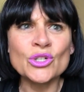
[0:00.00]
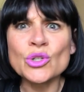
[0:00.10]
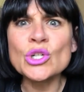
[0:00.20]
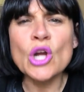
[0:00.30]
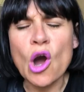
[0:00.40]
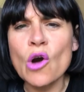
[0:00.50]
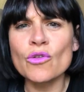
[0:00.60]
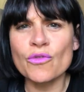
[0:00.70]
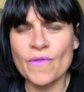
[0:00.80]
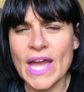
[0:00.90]
good
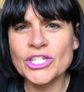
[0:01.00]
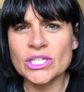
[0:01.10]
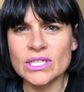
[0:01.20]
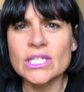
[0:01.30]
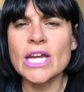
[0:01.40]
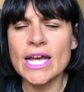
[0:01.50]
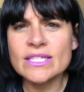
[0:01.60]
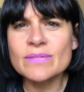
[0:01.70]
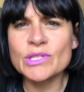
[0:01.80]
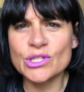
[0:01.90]
old-fashioned
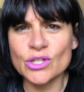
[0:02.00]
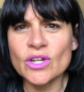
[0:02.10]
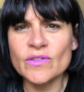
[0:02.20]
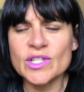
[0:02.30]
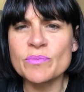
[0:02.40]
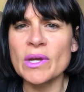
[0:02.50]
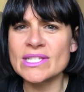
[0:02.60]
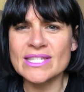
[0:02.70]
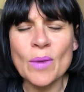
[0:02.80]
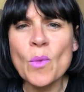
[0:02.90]
customer service by
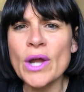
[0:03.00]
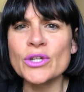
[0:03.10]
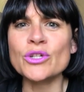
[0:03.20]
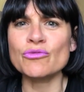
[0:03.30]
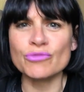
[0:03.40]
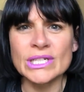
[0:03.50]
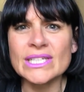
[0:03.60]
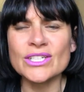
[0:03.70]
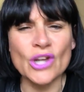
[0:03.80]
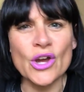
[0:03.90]
someone who
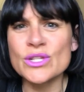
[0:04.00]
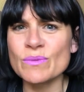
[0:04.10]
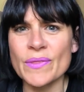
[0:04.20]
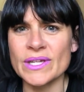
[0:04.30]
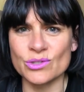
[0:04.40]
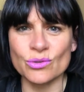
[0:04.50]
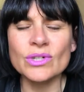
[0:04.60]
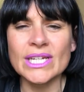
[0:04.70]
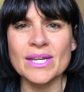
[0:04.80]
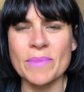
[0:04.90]
really knows what they're
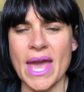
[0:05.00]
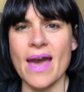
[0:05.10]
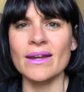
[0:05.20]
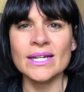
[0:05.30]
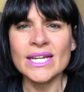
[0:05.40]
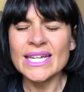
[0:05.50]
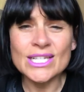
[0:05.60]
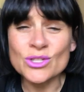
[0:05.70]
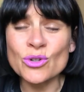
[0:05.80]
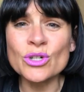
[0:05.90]
talking about,
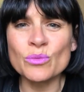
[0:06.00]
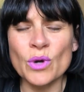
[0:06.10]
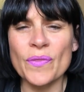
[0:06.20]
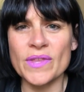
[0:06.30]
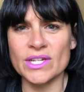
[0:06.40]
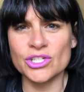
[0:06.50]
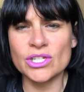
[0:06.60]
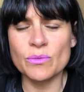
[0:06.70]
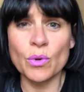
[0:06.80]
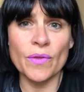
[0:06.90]
is good at what
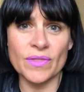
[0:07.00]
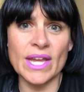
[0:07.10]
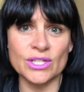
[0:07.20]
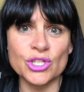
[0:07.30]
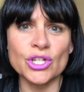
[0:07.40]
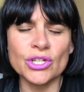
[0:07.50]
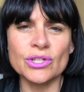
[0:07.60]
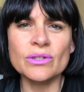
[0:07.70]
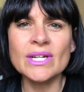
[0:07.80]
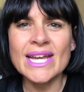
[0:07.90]
they
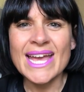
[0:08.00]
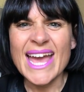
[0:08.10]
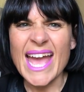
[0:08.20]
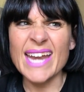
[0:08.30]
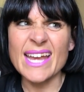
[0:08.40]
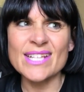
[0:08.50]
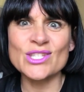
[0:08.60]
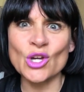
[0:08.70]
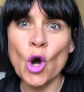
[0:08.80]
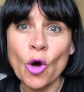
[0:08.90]
do, and
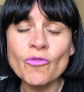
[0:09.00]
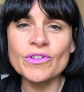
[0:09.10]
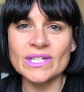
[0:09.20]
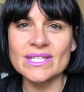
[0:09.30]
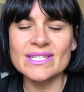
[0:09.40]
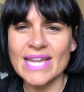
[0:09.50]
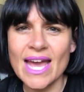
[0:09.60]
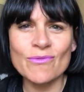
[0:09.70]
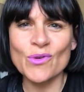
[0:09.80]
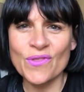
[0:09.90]
has the confidence to
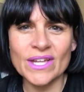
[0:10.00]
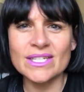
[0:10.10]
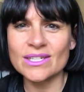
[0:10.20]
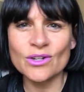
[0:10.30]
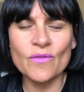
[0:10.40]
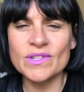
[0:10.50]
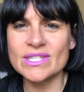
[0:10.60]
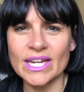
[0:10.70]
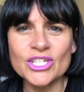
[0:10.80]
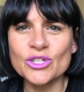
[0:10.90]
have authentic
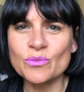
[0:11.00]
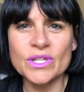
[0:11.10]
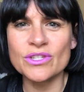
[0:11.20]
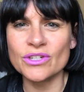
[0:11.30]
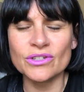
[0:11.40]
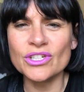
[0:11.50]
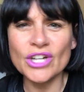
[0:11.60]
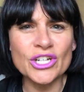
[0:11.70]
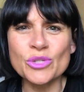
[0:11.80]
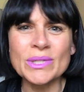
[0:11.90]
conversation with you? You
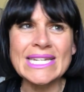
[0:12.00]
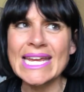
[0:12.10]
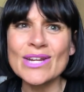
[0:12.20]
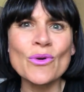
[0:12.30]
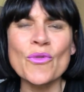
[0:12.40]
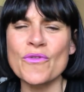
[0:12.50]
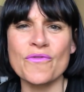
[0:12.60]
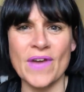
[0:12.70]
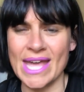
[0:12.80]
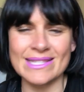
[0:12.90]
know, do we need all the
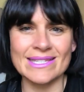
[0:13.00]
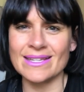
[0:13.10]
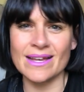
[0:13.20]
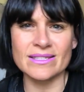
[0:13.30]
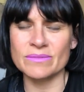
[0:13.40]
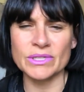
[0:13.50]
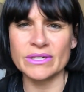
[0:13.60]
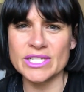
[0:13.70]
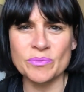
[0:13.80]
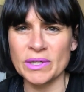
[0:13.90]
fancy customer
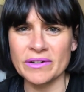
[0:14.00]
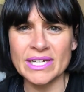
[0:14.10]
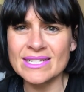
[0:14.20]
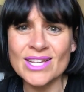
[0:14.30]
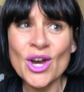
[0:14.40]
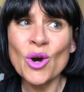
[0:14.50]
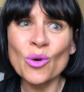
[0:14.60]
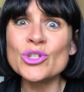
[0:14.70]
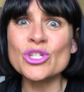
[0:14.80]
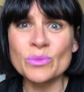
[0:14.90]
experience,
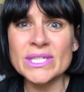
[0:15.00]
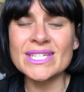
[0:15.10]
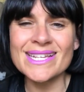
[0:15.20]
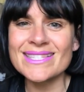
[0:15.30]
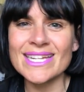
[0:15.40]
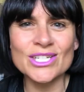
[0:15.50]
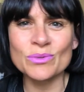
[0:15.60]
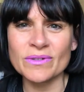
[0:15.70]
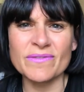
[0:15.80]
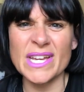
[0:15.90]
or do we just need
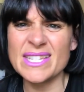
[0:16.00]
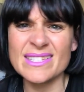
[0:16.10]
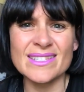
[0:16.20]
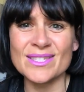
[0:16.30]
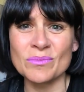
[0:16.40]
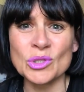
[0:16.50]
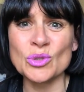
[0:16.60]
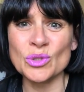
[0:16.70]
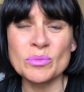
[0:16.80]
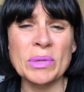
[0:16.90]
to invest in some
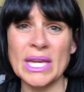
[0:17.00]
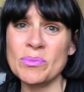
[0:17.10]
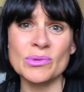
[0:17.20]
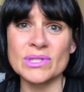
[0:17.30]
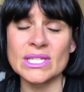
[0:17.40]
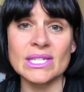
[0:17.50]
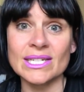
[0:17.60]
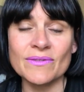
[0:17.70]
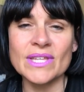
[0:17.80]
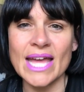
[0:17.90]
good people to
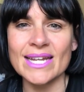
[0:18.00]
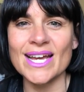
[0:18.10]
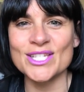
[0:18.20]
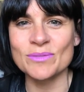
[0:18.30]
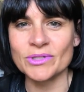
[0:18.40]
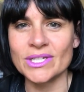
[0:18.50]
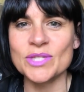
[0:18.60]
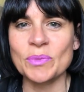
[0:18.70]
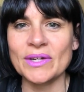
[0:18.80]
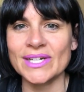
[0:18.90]
deliver that customer
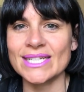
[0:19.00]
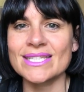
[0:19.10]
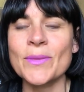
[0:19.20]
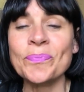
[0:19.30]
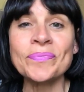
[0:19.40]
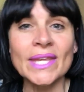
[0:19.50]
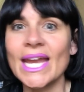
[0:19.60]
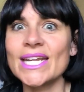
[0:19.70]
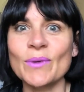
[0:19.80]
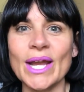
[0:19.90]
experience?
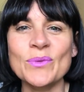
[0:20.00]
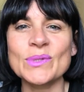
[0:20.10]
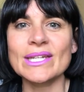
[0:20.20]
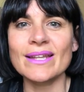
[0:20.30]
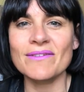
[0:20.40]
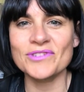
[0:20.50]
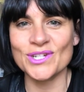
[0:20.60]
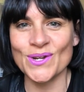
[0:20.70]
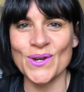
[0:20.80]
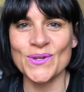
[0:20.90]
Anyway, would love
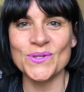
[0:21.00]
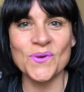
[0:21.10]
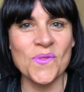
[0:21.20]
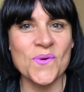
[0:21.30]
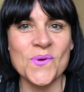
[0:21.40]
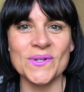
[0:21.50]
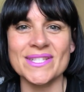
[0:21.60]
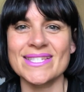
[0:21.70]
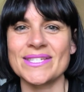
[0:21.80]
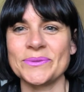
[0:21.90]
to know your
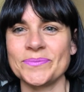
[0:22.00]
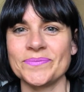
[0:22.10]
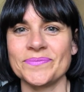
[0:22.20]
thoughts.